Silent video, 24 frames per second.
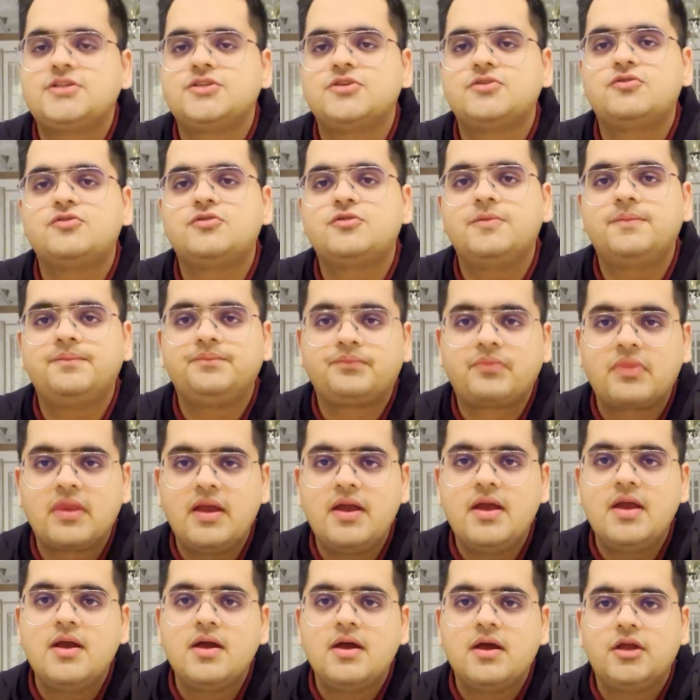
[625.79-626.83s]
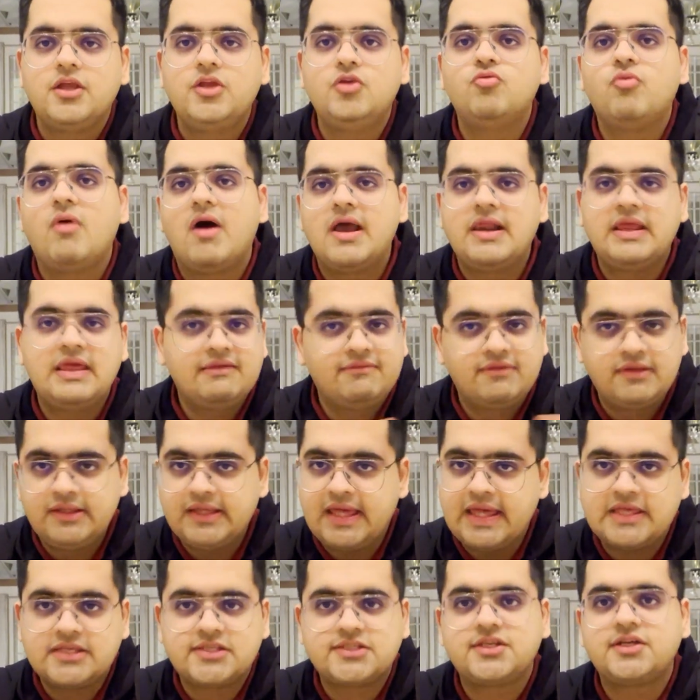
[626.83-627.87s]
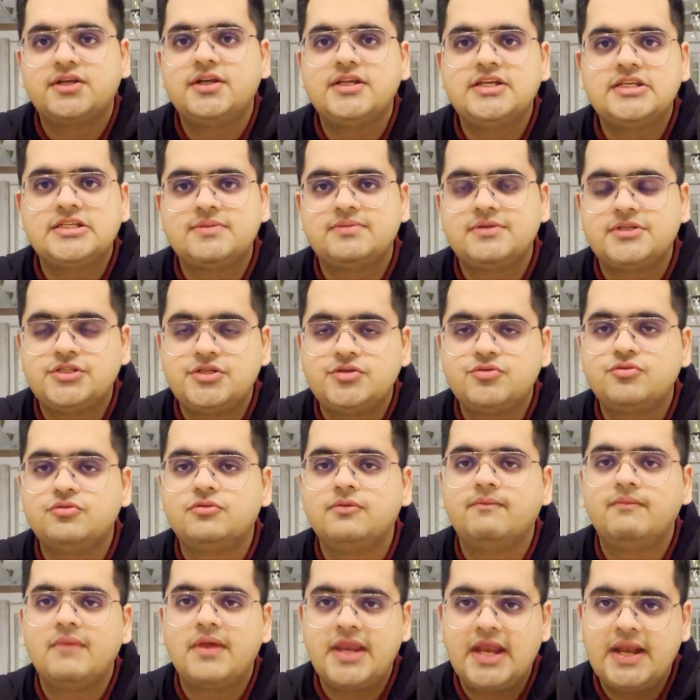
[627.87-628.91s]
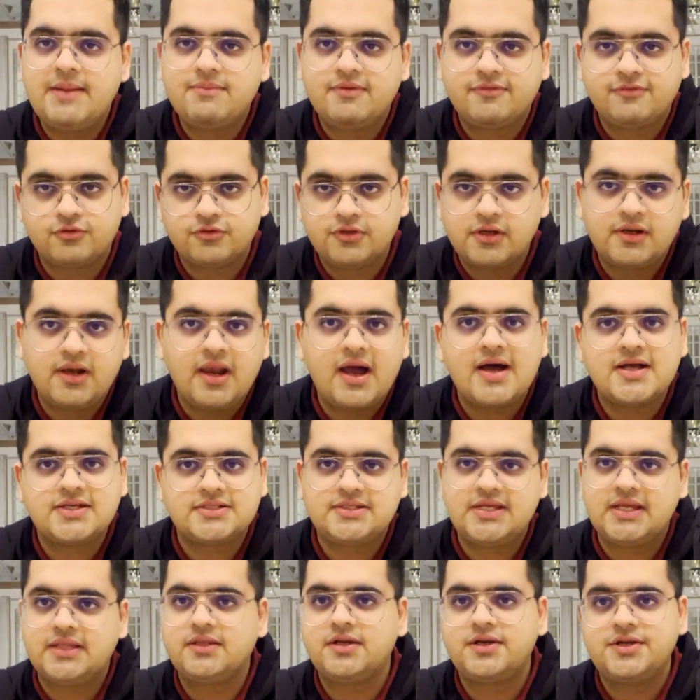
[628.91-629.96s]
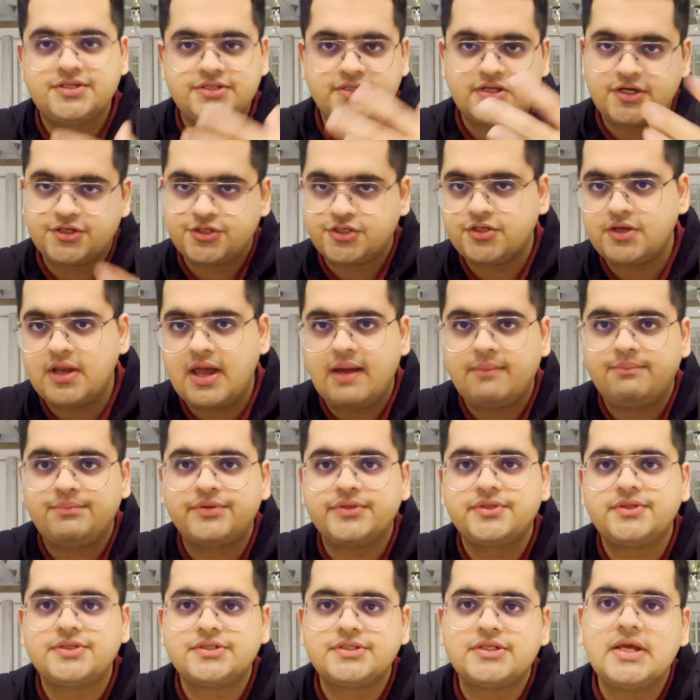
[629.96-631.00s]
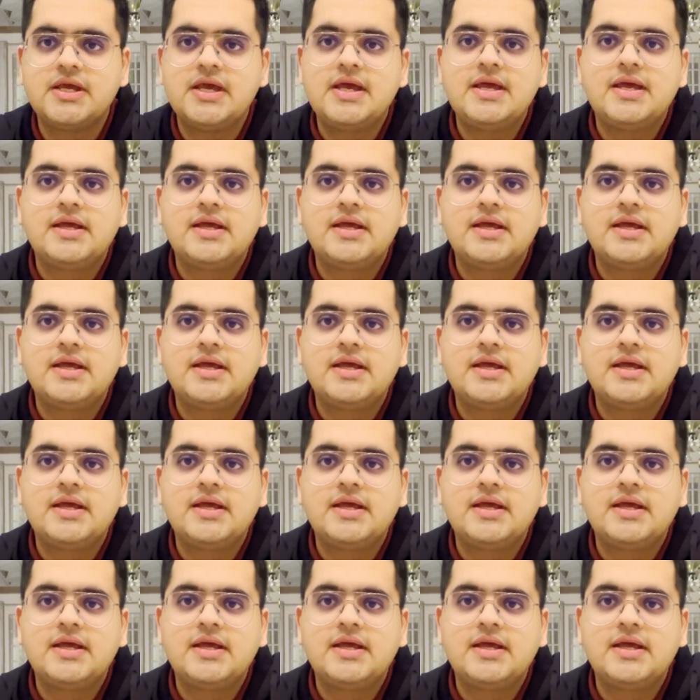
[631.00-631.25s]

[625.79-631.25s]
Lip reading: So you are given case studies which you read before the class, then the discussion happens,